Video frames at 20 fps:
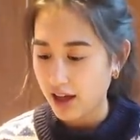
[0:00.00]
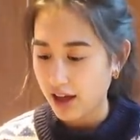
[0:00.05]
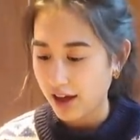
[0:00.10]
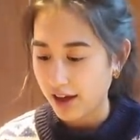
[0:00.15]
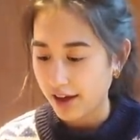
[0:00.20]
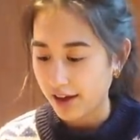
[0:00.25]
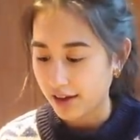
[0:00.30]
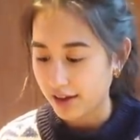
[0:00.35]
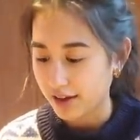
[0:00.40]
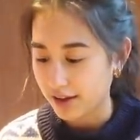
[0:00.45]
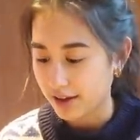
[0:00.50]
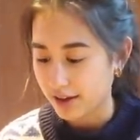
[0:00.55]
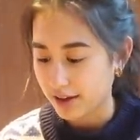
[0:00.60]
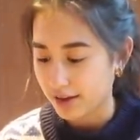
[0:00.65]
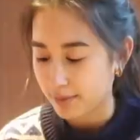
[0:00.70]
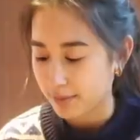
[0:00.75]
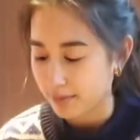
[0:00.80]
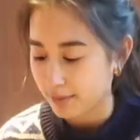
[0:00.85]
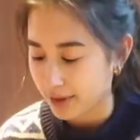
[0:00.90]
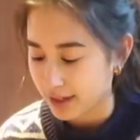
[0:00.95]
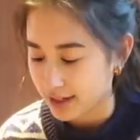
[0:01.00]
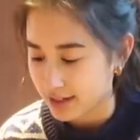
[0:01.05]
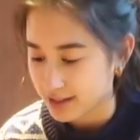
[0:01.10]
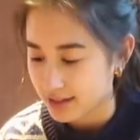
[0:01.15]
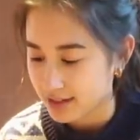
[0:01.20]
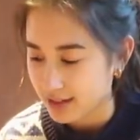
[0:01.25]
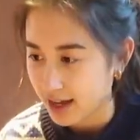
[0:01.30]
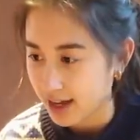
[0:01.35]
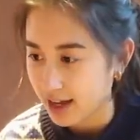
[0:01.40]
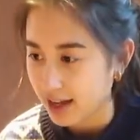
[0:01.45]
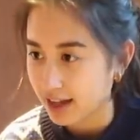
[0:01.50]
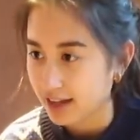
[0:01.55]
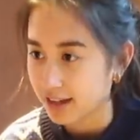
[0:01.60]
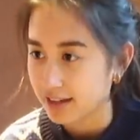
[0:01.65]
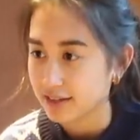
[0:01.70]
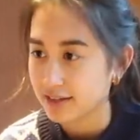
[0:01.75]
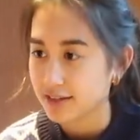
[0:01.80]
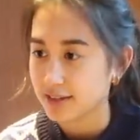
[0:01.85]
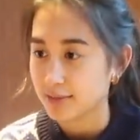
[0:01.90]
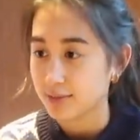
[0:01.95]
my
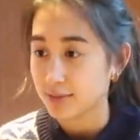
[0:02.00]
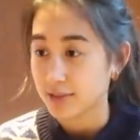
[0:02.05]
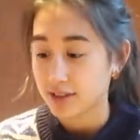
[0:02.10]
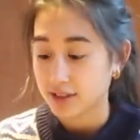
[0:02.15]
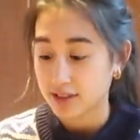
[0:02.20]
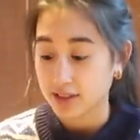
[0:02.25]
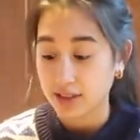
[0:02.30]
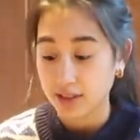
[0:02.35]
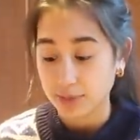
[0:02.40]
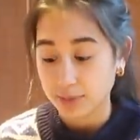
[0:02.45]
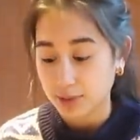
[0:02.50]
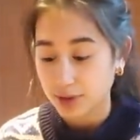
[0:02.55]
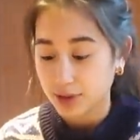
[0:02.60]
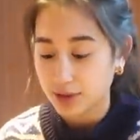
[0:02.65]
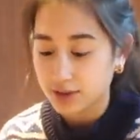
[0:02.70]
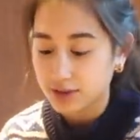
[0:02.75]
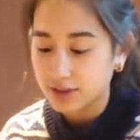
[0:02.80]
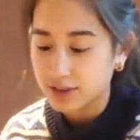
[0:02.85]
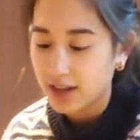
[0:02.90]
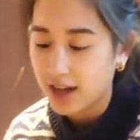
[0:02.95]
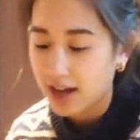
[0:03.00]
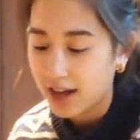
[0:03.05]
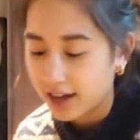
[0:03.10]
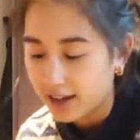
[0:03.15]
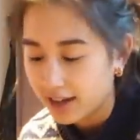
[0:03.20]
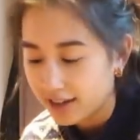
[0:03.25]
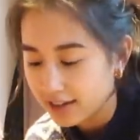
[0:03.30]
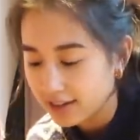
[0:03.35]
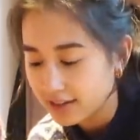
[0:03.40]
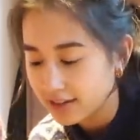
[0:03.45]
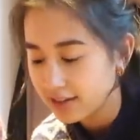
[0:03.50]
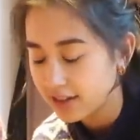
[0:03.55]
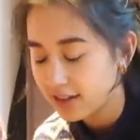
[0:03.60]
dad some slippers and